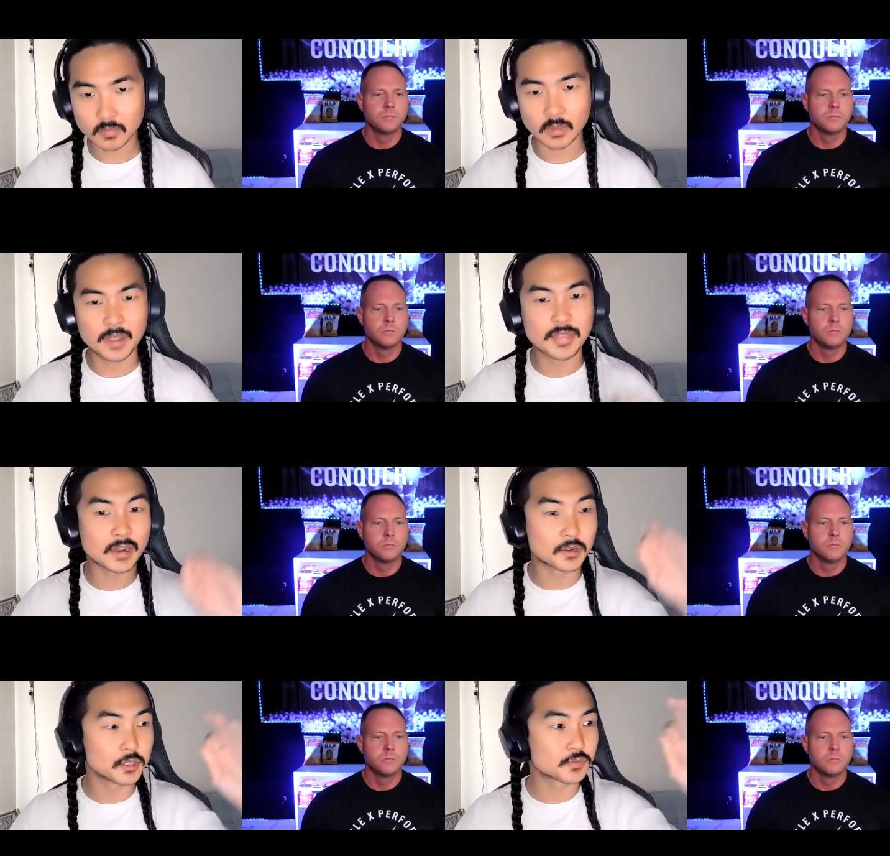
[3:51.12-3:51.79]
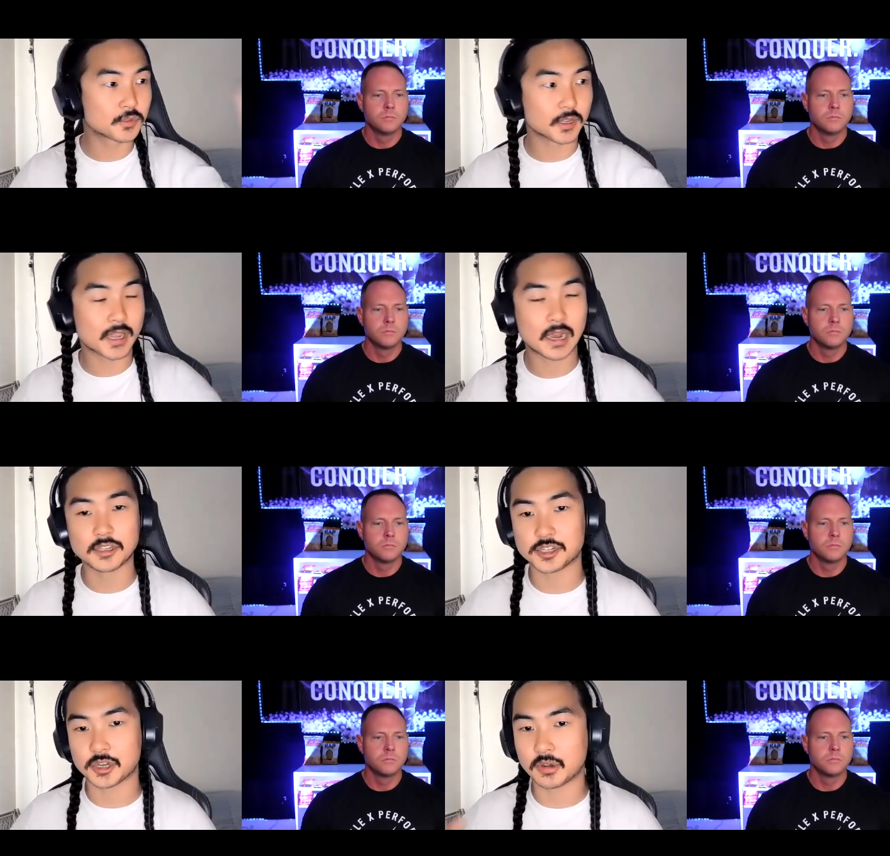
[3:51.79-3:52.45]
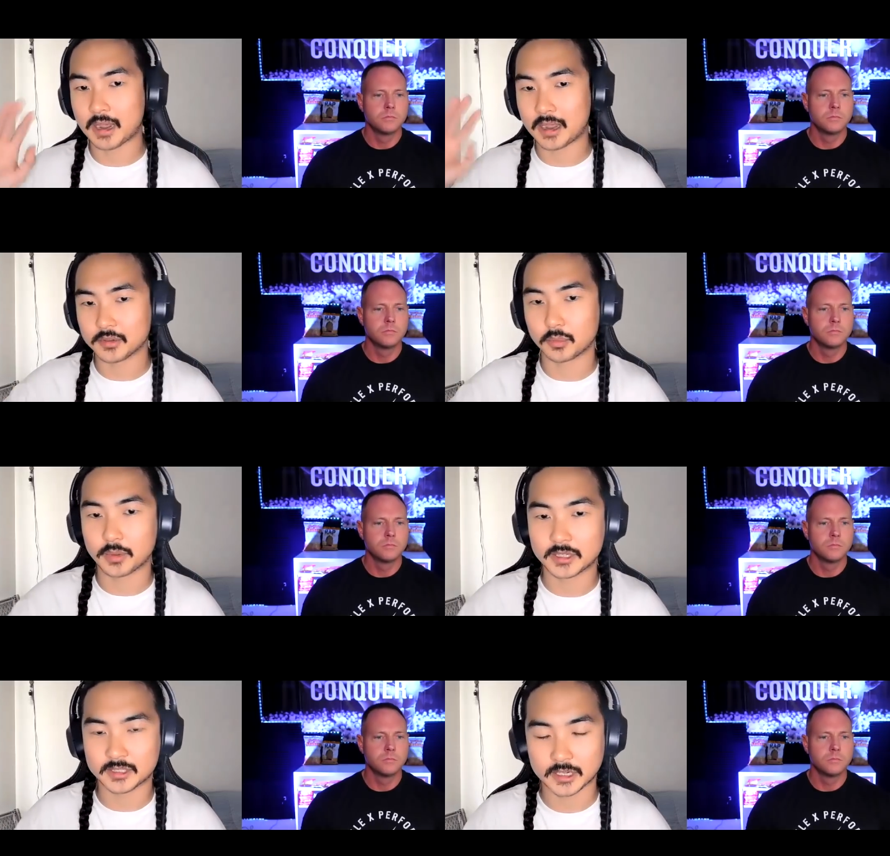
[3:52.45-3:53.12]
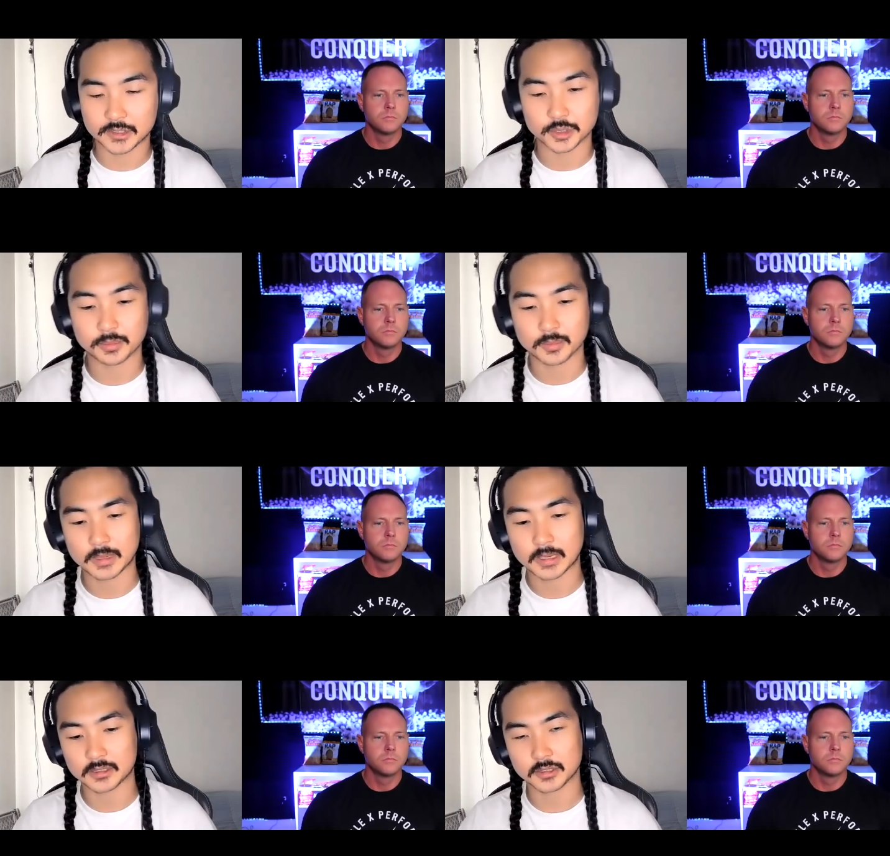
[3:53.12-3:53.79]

Speaker 1: and that goes for the county jail and the Wayside Supermax.